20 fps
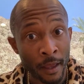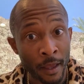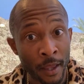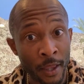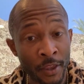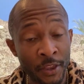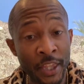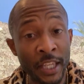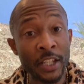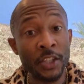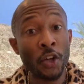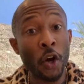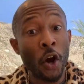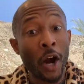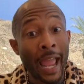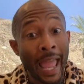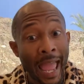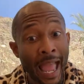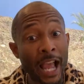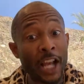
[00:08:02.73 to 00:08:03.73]
These
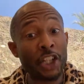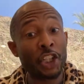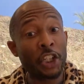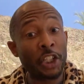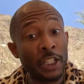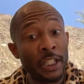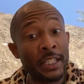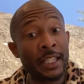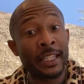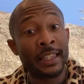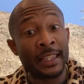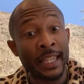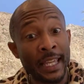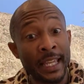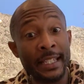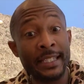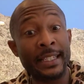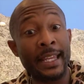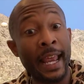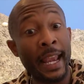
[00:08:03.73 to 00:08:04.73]
are actually the
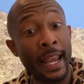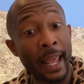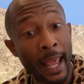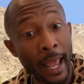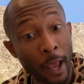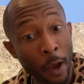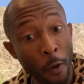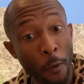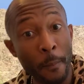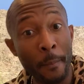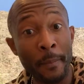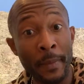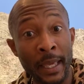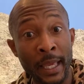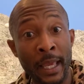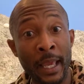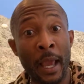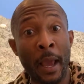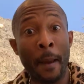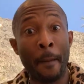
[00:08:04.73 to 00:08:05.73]
things that help
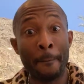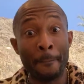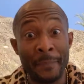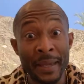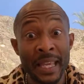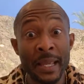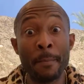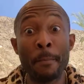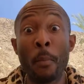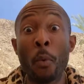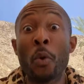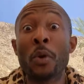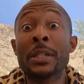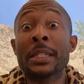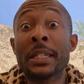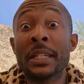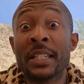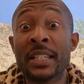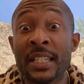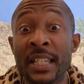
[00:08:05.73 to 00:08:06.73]
me be more
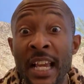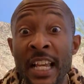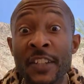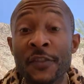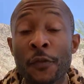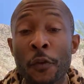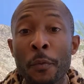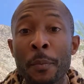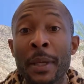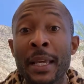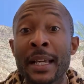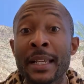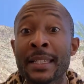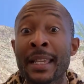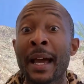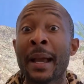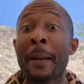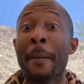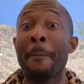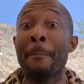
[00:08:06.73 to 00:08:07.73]
successful because
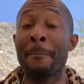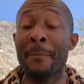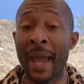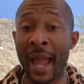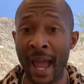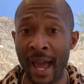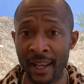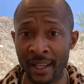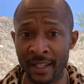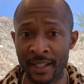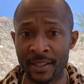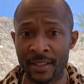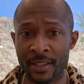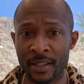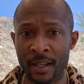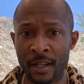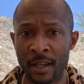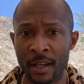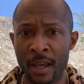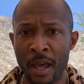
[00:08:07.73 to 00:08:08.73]
I am balanced.
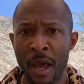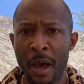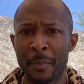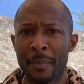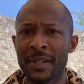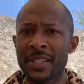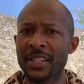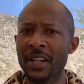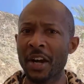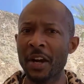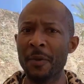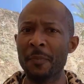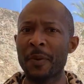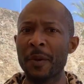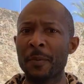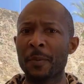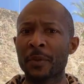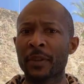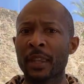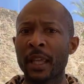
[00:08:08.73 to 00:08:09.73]
But certain
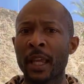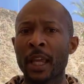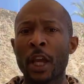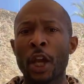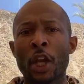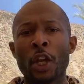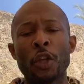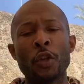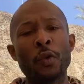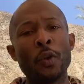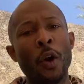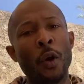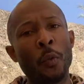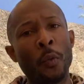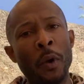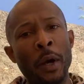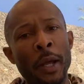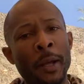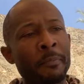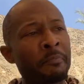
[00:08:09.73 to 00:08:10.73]
people think, you know
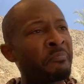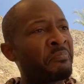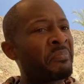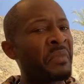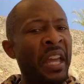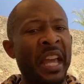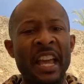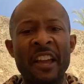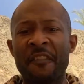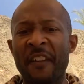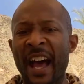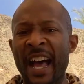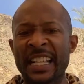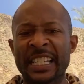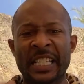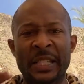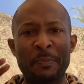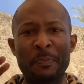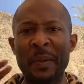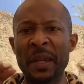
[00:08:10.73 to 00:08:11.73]
what? If I
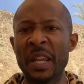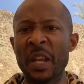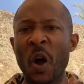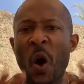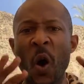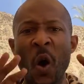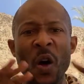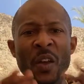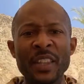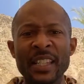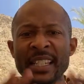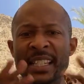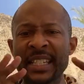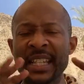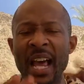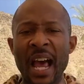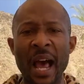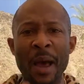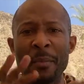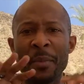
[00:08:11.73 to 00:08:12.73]
spend all this
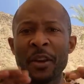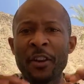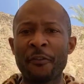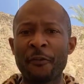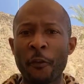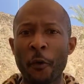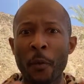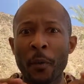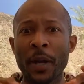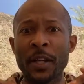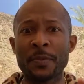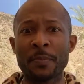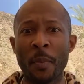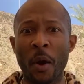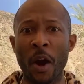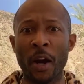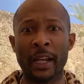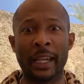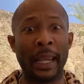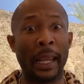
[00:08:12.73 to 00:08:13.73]
time in the Forex
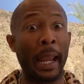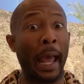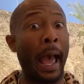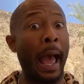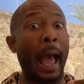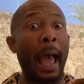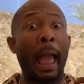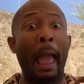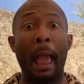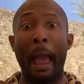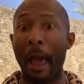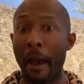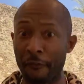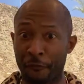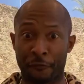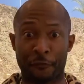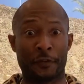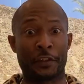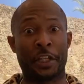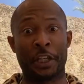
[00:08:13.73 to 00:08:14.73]
market, I
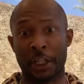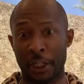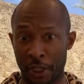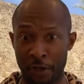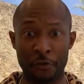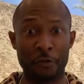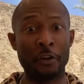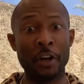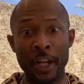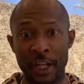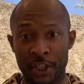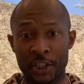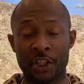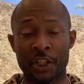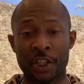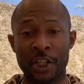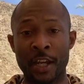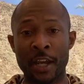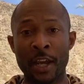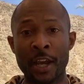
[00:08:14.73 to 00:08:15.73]
have to get
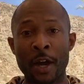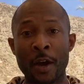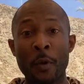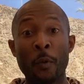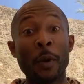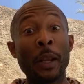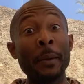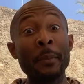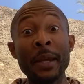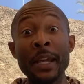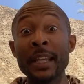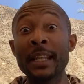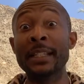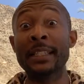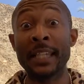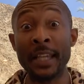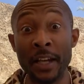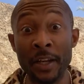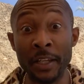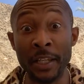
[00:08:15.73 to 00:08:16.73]
rich. Well, I'm here to
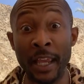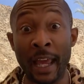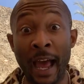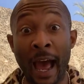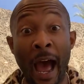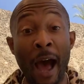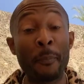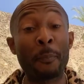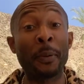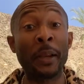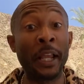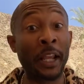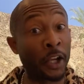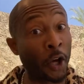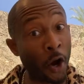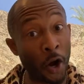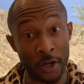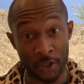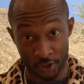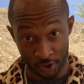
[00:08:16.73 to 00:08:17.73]
tell you, I play
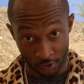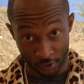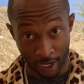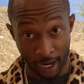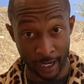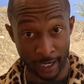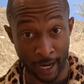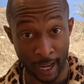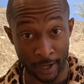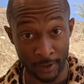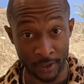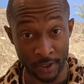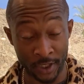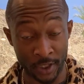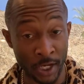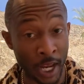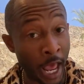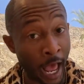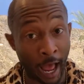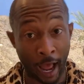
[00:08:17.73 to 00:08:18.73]
cards at crack
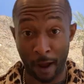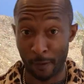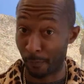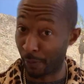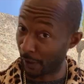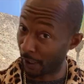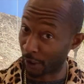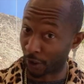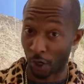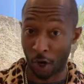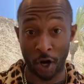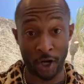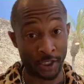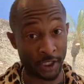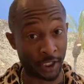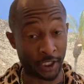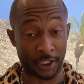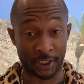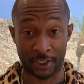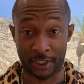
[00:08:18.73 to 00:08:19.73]
houses. I play cards
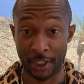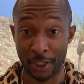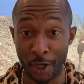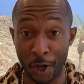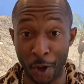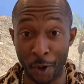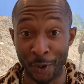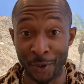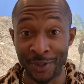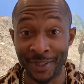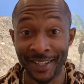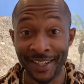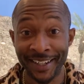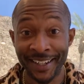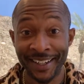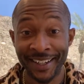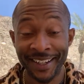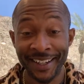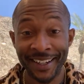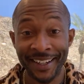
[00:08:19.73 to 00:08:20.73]
at casinos.
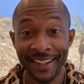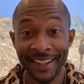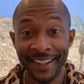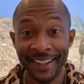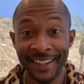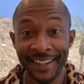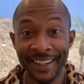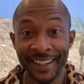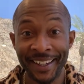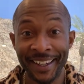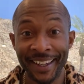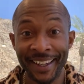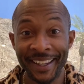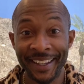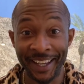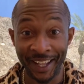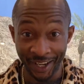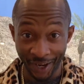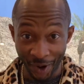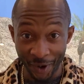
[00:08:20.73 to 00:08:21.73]

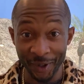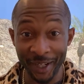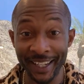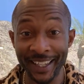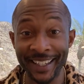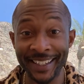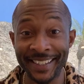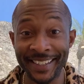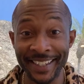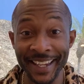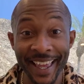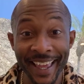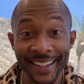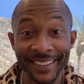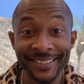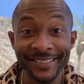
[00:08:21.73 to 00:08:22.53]
The longer you sit,